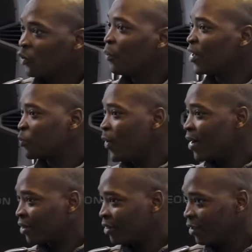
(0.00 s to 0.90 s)
you must
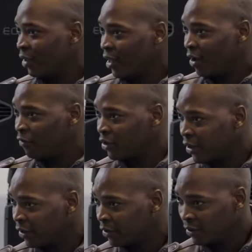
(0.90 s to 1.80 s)
buy every
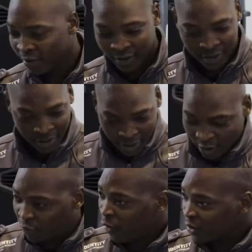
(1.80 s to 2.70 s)
day.
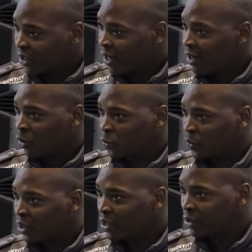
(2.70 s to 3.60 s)
It falls under
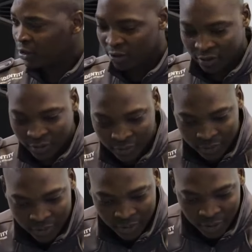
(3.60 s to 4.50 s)

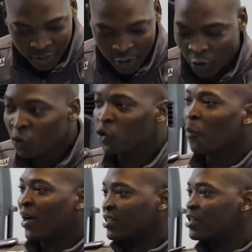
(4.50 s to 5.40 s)
hospitality.
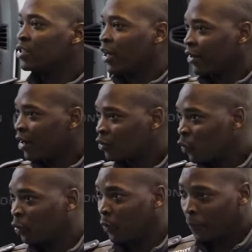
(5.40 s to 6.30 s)
You must
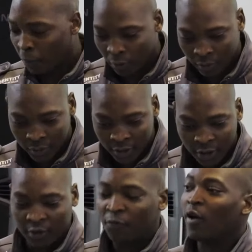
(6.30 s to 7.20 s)
interact with people.
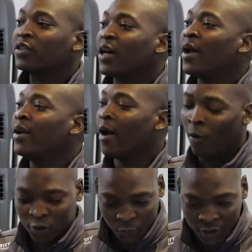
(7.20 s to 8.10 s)
It falls under
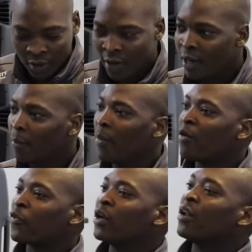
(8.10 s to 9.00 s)
hospitality.
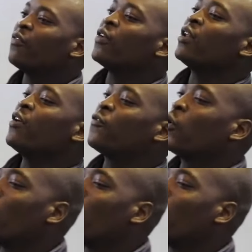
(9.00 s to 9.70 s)
My friend, even if